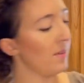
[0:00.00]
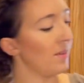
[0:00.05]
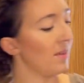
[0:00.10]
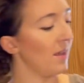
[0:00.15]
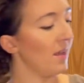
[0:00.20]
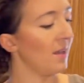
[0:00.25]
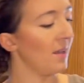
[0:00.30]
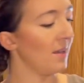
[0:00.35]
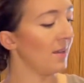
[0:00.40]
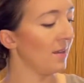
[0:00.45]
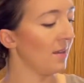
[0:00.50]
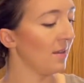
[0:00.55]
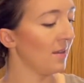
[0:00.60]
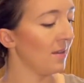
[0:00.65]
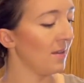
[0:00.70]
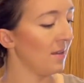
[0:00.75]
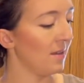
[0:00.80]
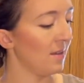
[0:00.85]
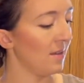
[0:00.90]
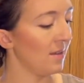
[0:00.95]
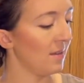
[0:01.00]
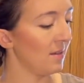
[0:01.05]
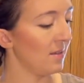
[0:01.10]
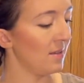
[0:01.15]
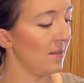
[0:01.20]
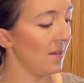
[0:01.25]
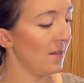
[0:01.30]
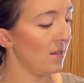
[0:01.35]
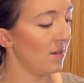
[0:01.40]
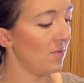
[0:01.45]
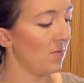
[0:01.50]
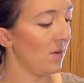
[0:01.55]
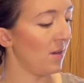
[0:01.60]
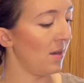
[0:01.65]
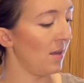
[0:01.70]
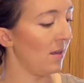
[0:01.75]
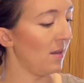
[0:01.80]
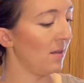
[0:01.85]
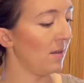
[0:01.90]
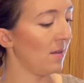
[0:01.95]
They tend to
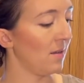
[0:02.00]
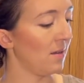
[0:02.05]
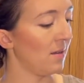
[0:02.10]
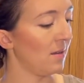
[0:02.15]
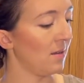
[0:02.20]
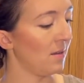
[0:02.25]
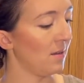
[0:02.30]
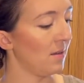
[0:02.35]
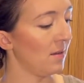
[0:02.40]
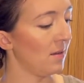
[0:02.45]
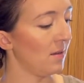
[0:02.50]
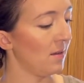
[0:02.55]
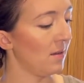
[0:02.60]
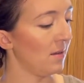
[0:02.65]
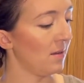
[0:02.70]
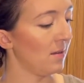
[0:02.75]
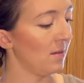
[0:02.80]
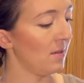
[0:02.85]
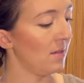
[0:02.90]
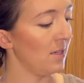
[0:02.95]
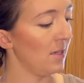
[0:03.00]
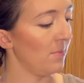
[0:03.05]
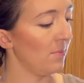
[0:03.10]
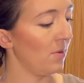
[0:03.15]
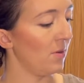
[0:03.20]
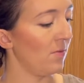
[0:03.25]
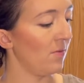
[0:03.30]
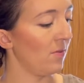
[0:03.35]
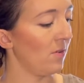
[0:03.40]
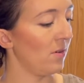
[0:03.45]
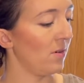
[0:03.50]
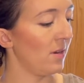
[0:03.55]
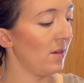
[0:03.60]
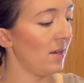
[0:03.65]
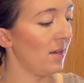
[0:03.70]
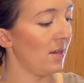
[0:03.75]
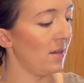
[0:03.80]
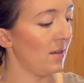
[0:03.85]
want to tip over on you.